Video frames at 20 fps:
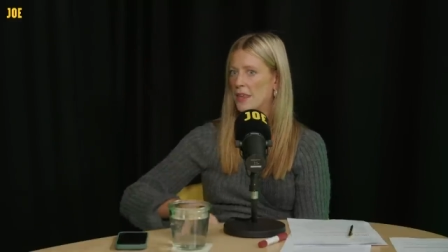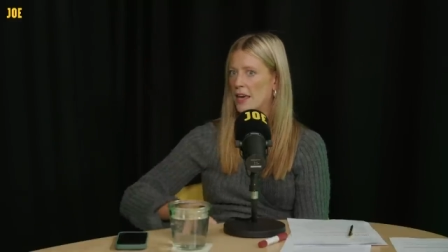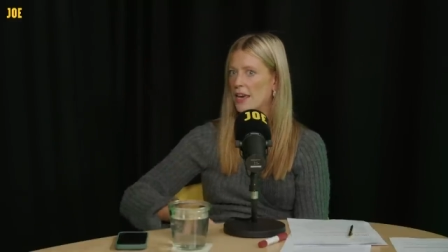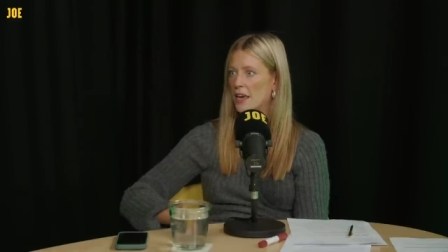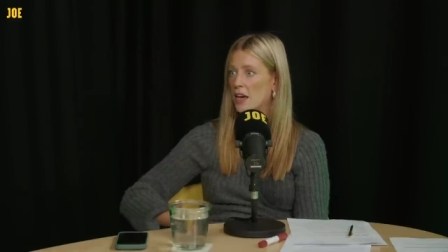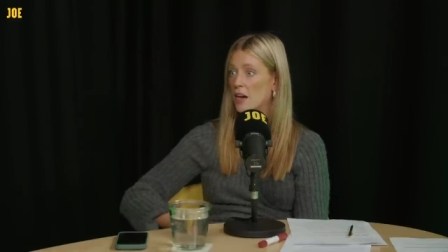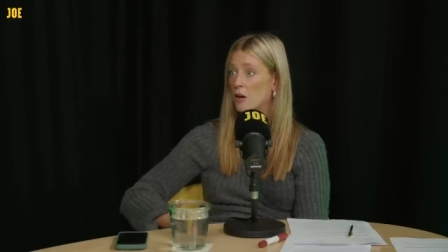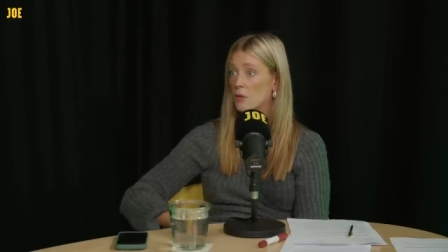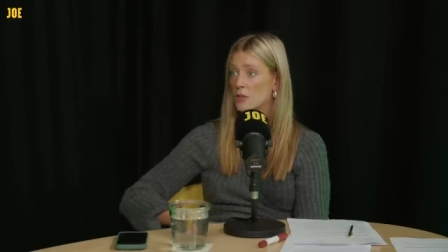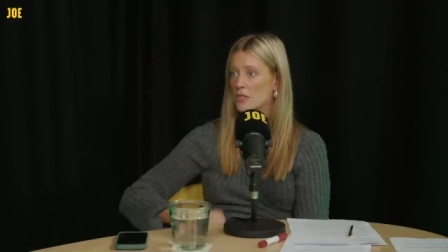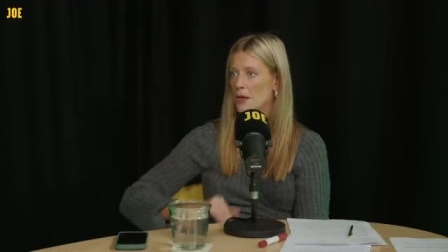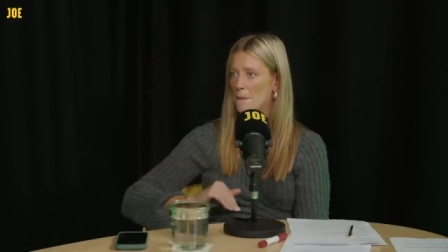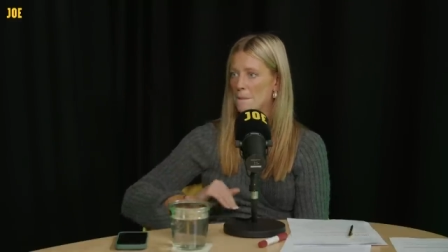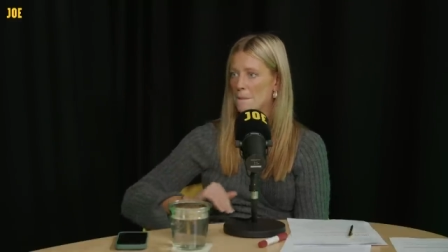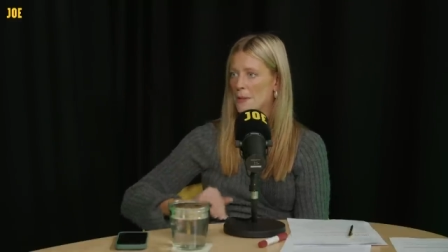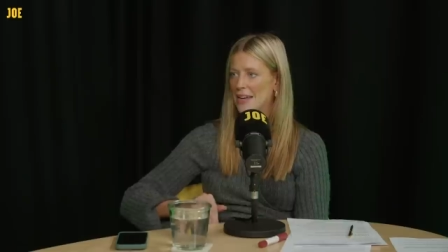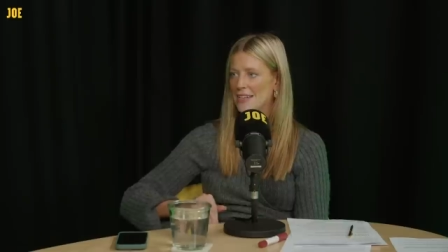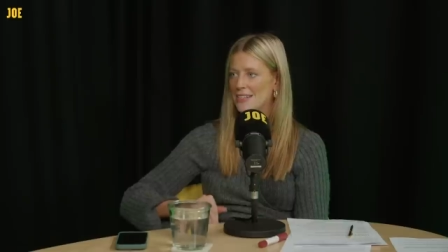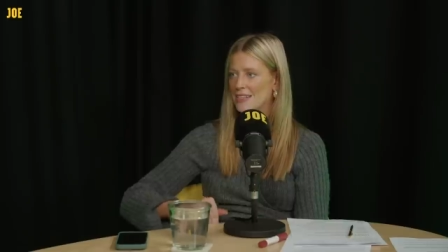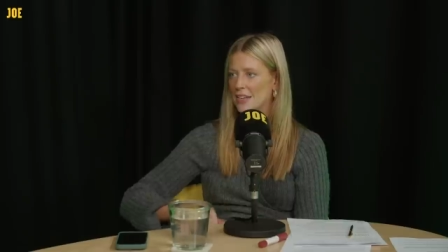Yeah, yeah. It was
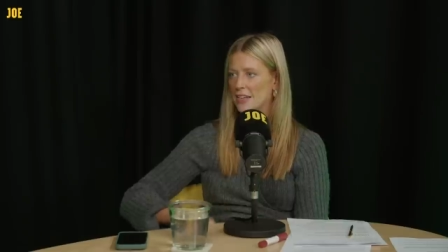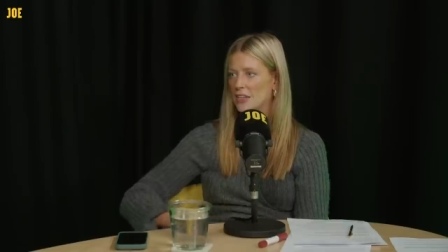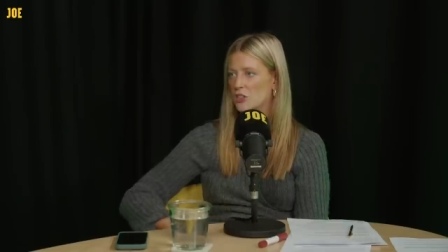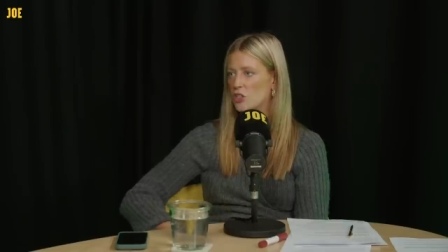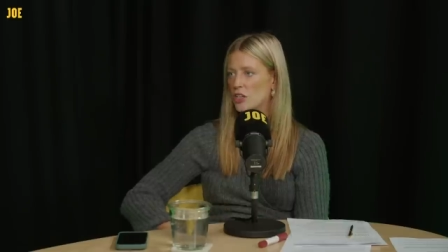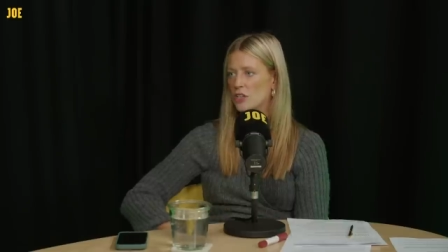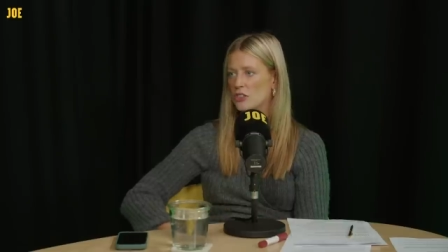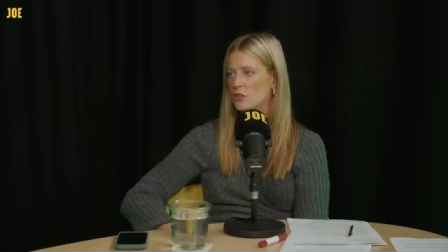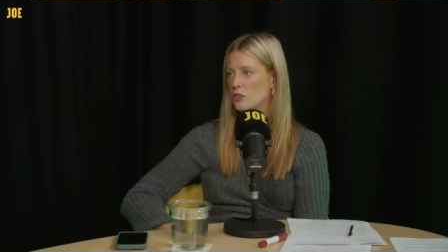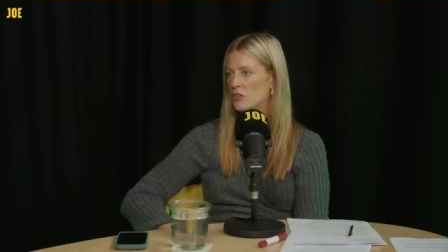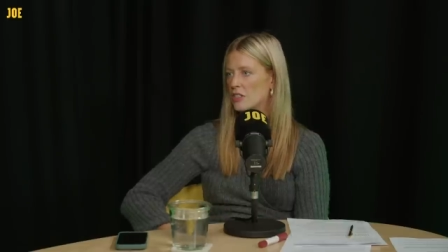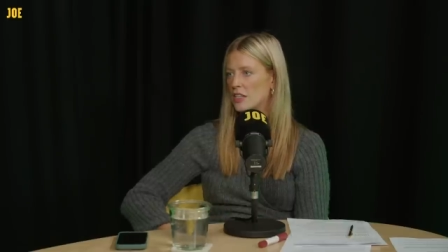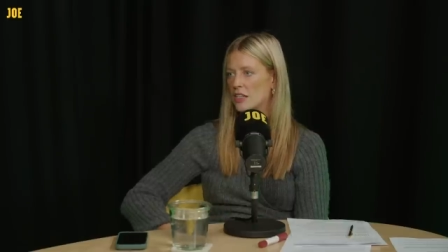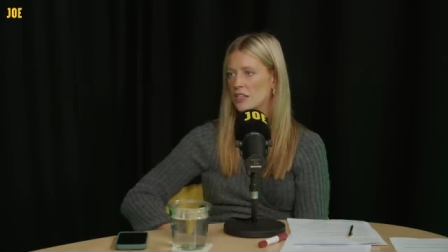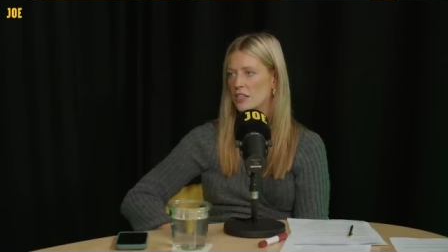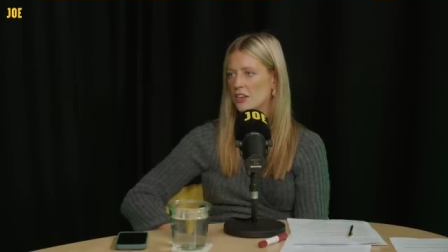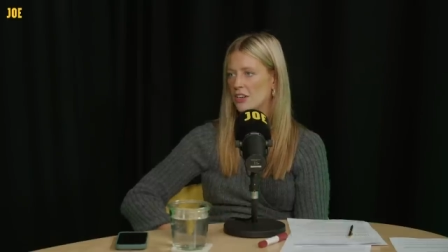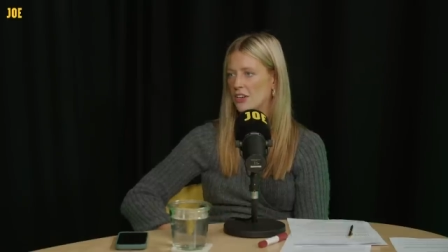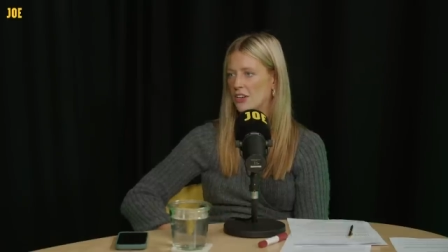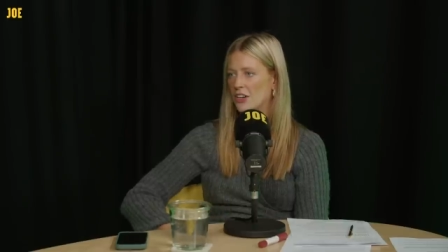amazing. Jigsaw's in
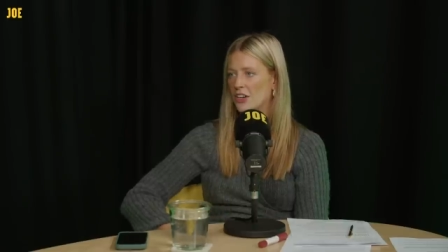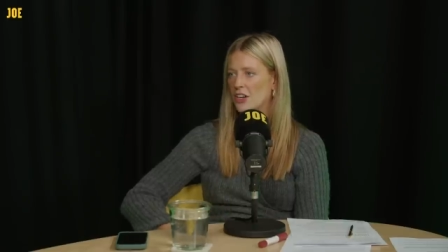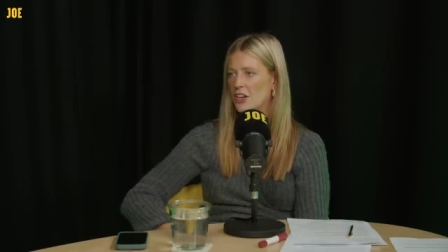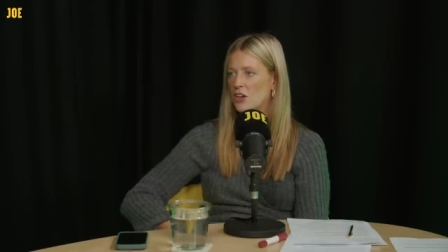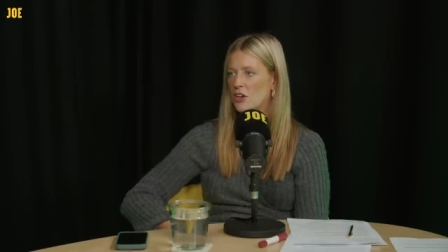it a lot.